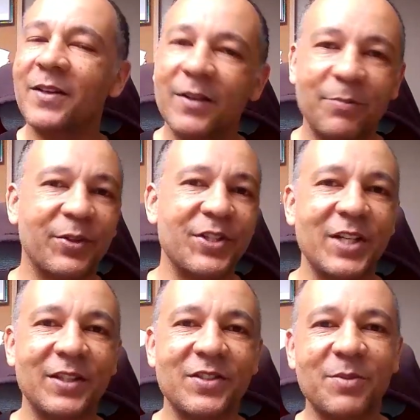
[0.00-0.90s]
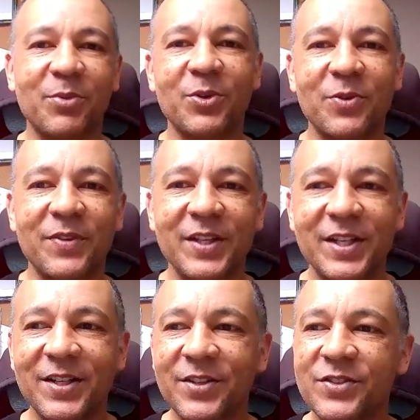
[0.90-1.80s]
Appreciate the support over the
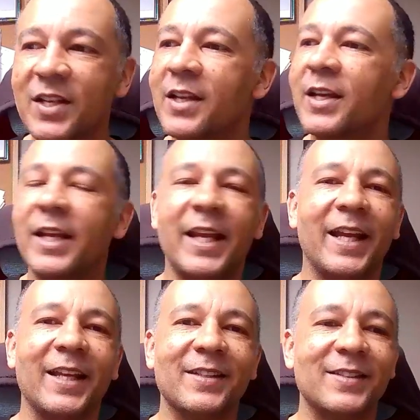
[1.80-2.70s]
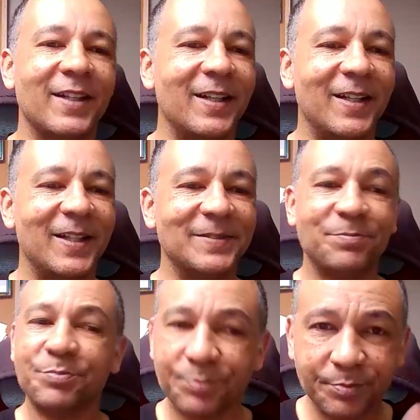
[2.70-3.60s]
years, and
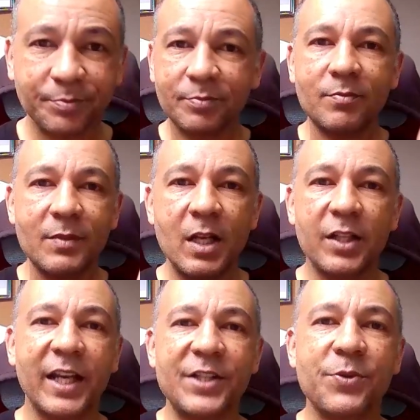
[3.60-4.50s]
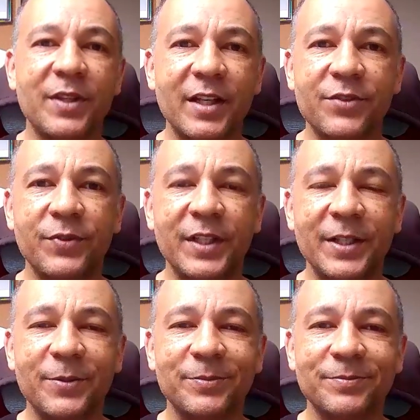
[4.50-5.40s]
I'll catch you in the next
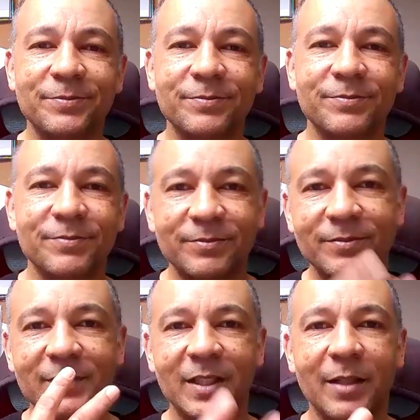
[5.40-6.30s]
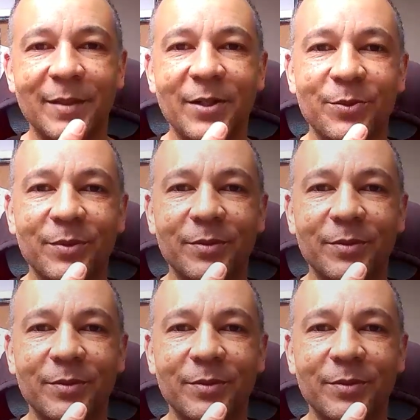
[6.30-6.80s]
video. I'm out.